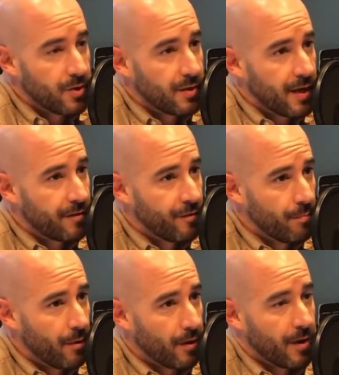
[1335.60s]
Tech
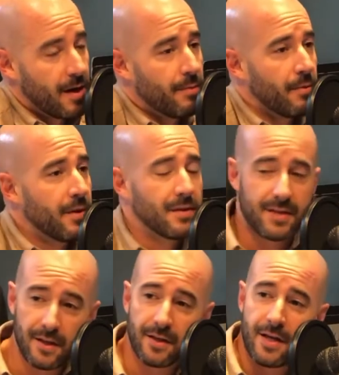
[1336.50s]
football game. We went and
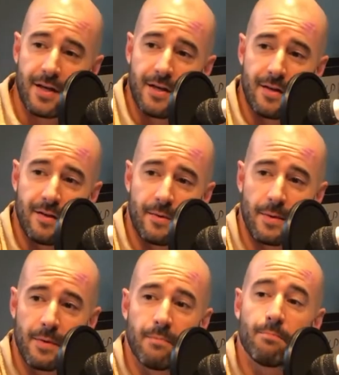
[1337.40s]
tailgated, and then we
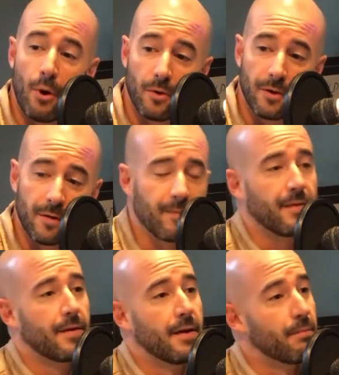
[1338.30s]
went bowling,
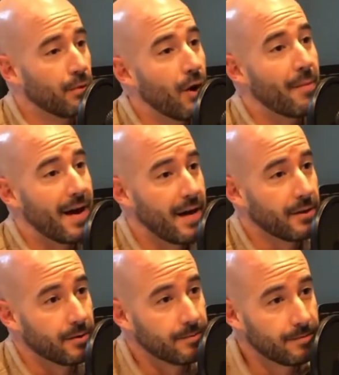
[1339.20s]
and I blew out my ankle,